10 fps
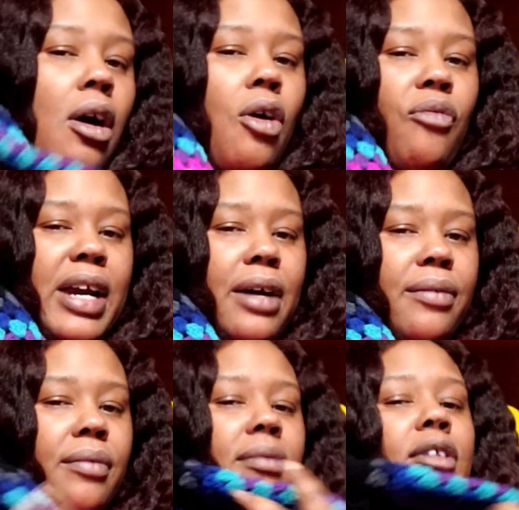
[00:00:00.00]

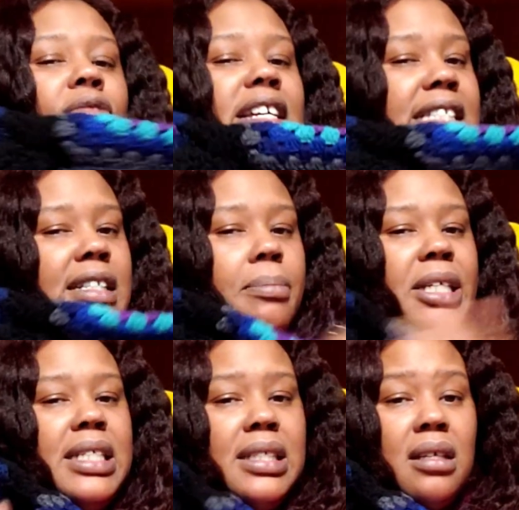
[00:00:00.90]
around the rest of the
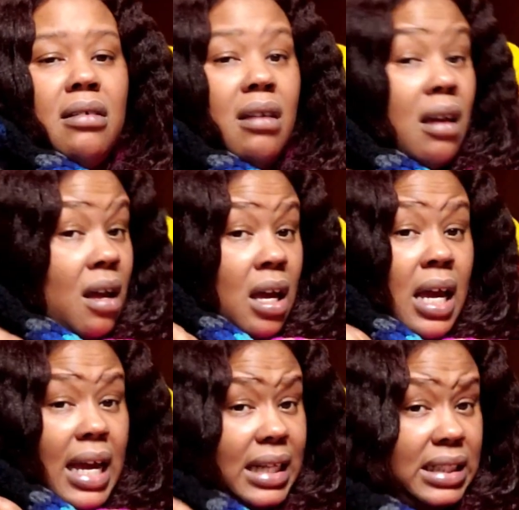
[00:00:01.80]
piece,
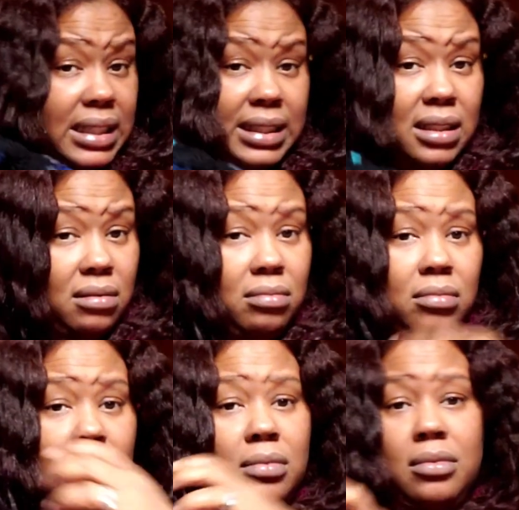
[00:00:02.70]
it doesn't
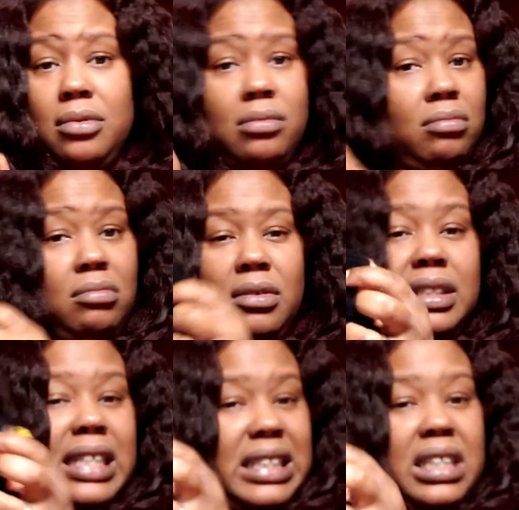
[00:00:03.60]

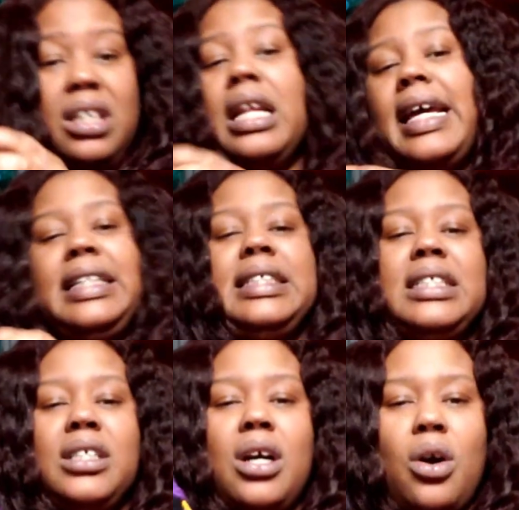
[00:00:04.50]
look like it
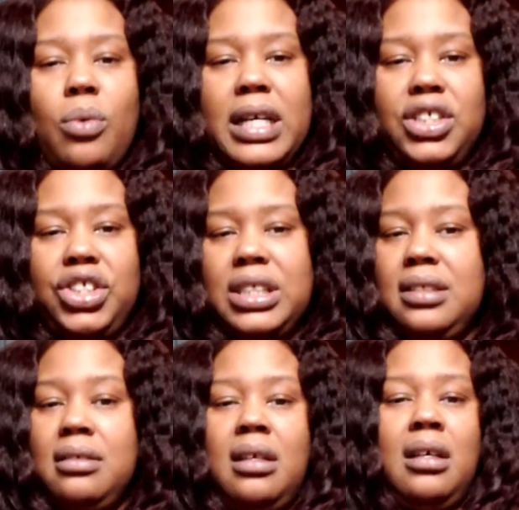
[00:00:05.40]
doesn't go. It
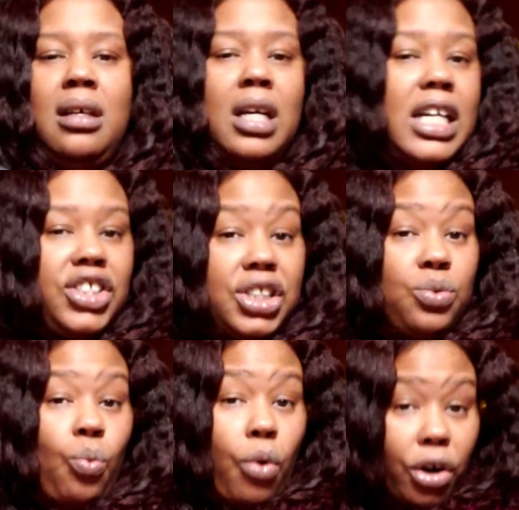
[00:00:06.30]
just
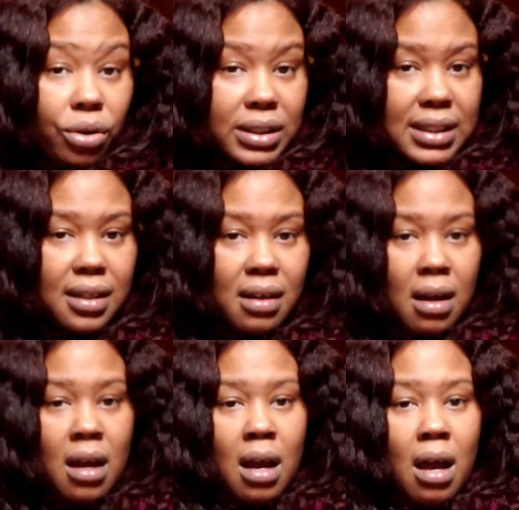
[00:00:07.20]
works.
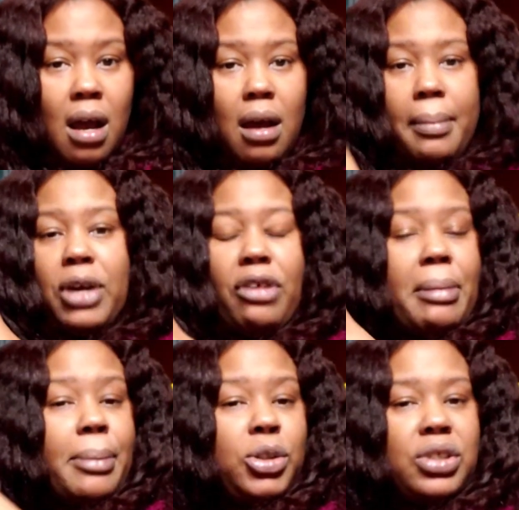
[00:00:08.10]
My
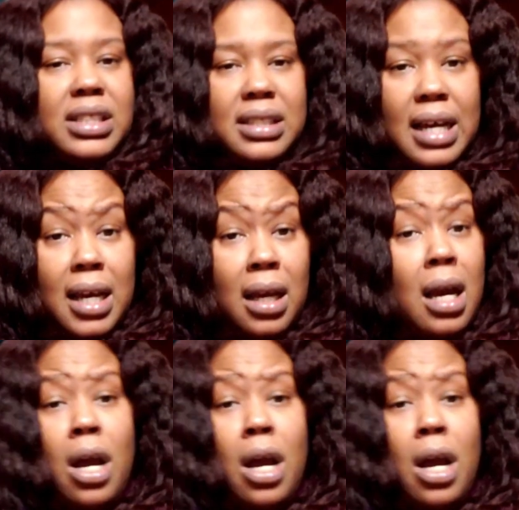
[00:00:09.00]
grandma used to say,